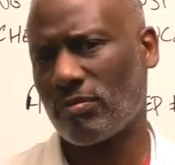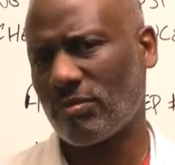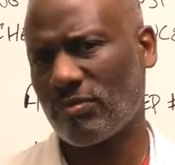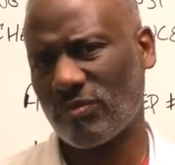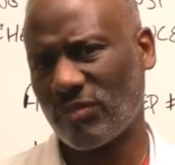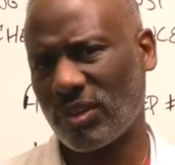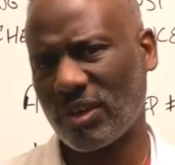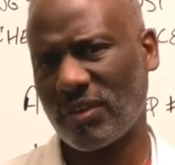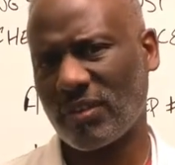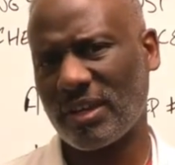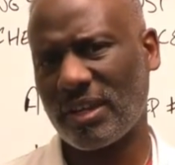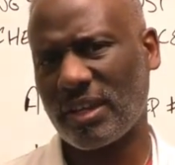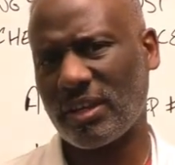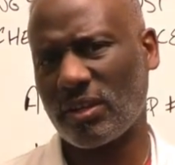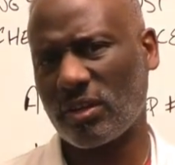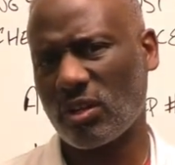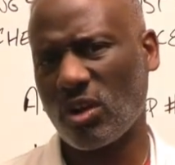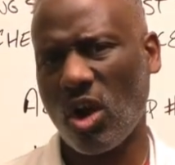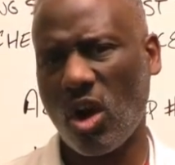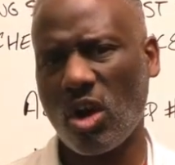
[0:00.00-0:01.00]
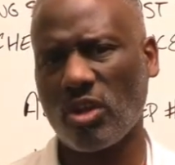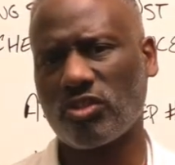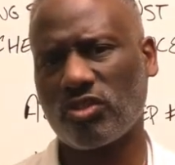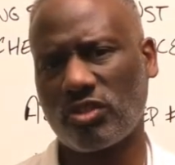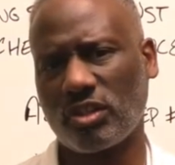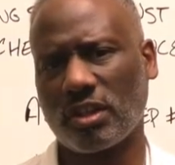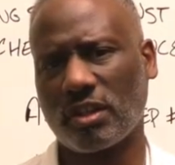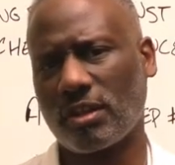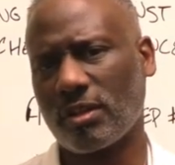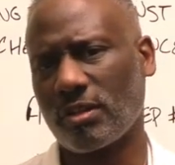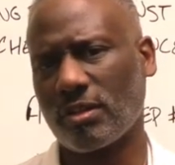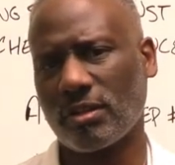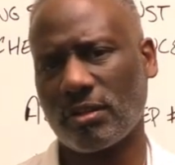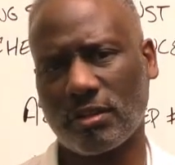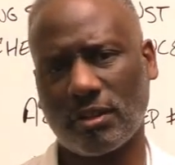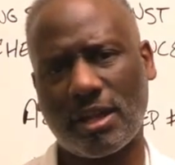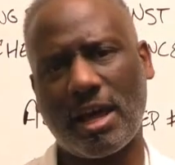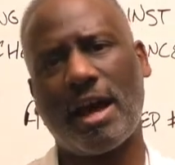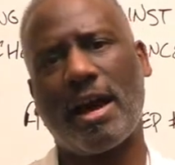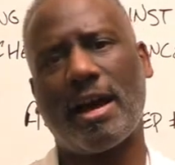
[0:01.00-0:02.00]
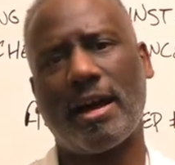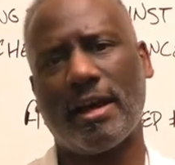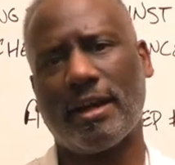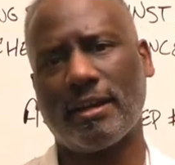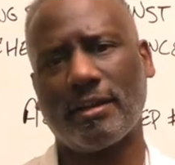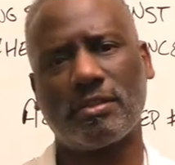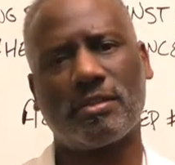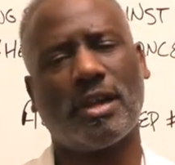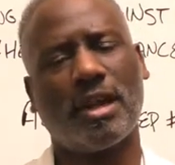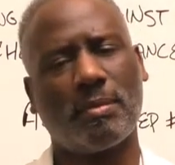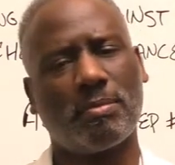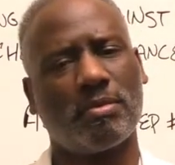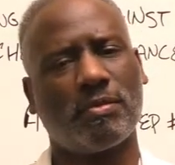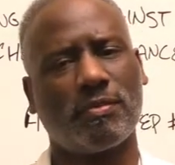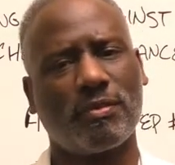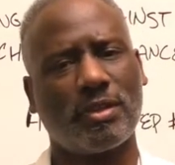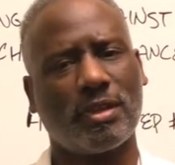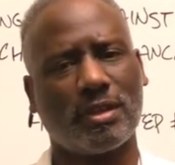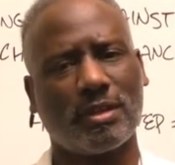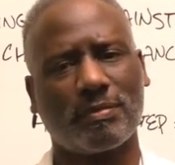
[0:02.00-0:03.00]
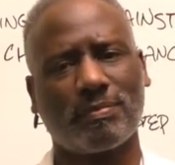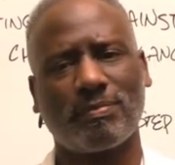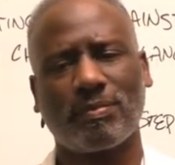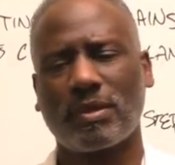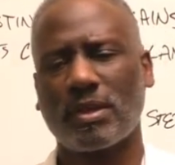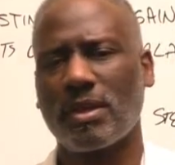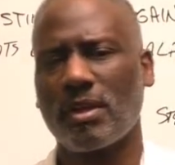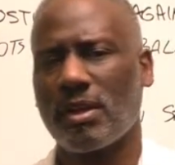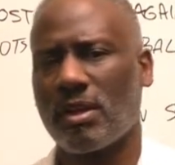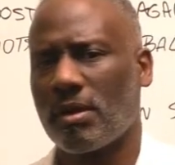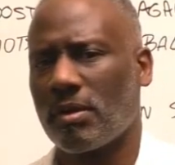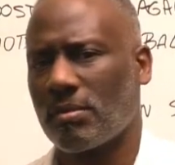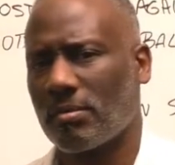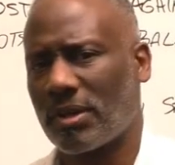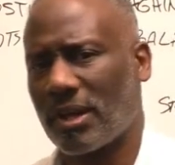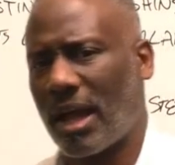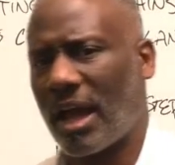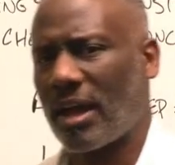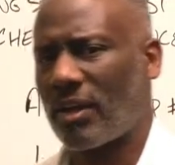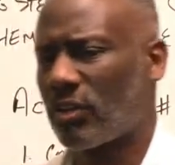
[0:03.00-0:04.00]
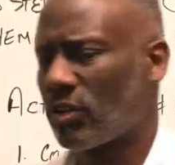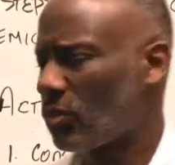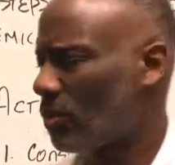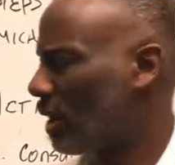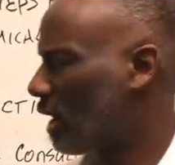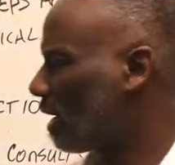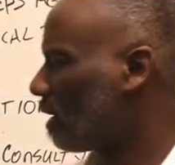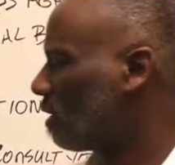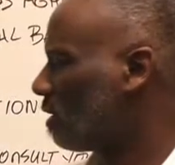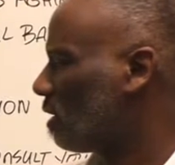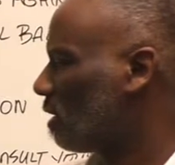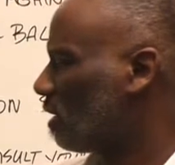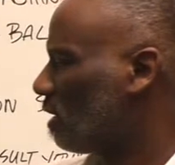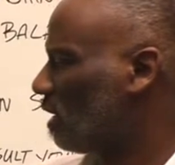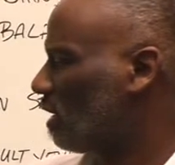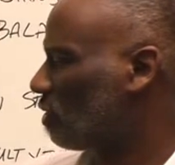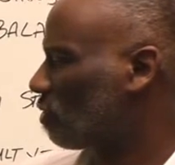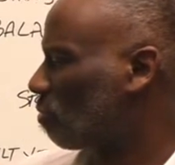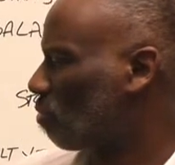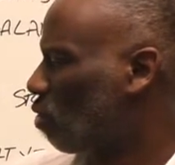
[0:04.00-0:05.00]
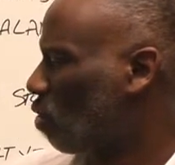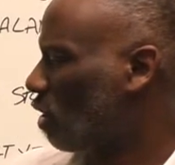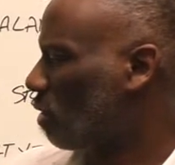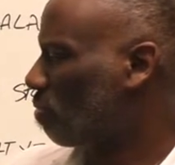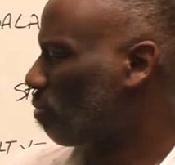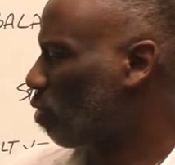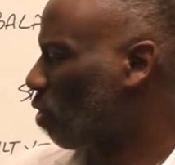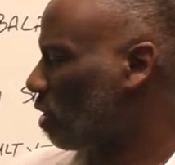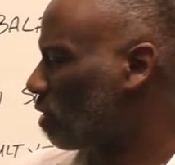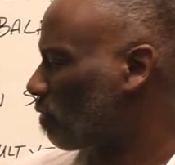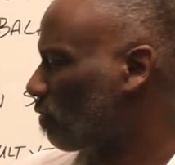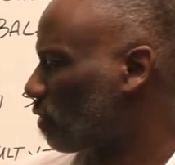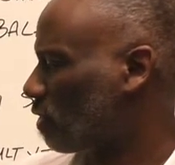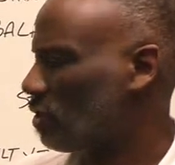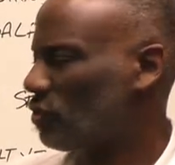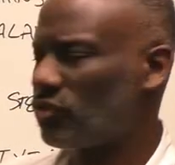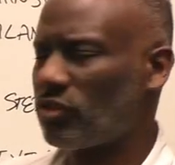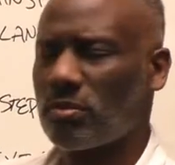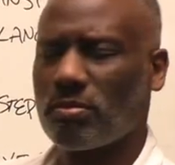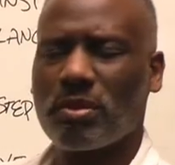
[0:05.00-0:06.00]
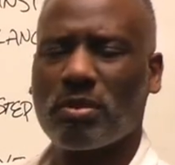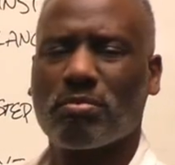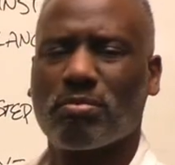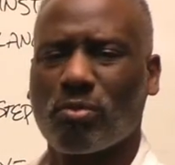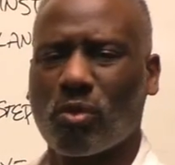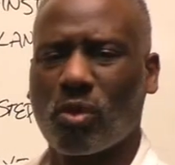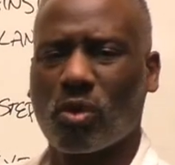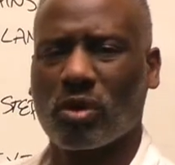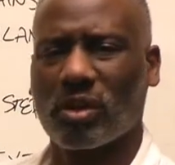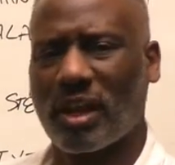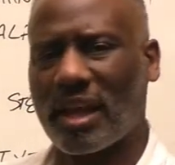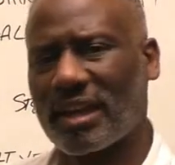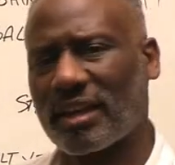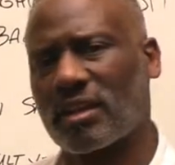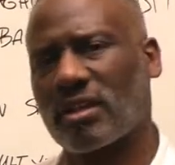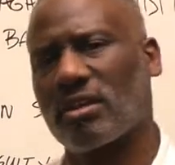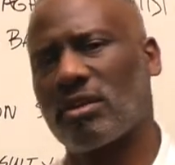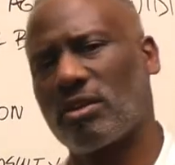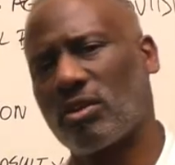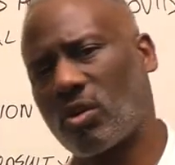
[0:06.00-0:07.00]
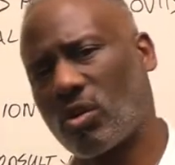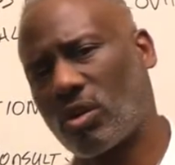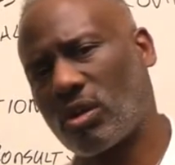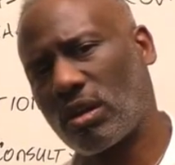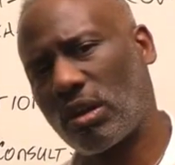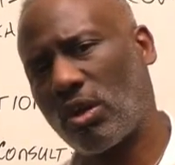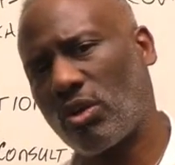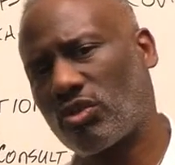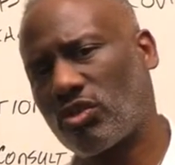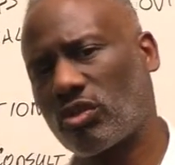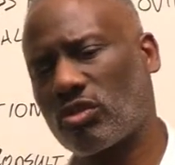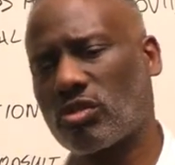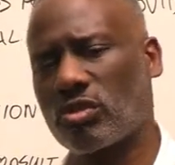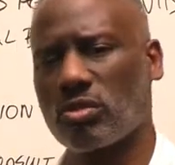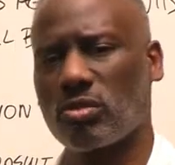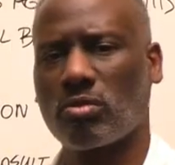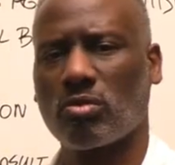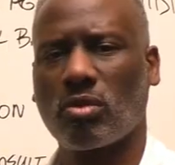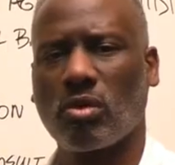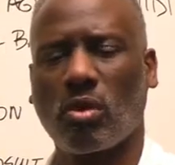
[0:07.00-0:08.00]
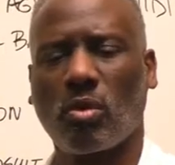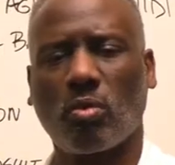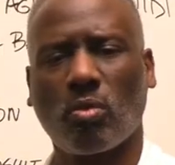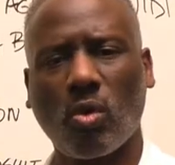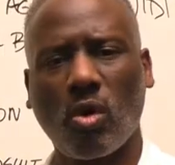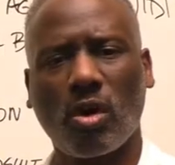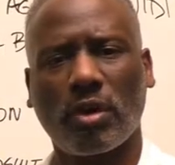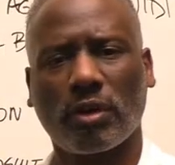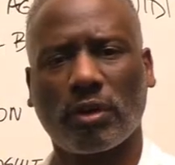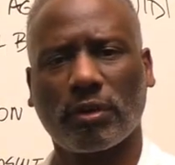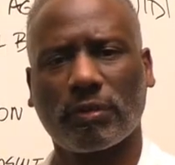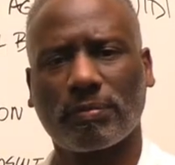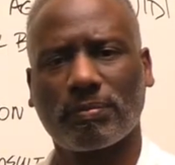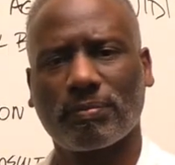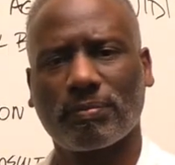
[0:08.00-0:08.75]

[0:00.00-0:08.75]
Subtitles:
very caustic lye type of thing. But either way, it's more important for this to be more like or closer to water.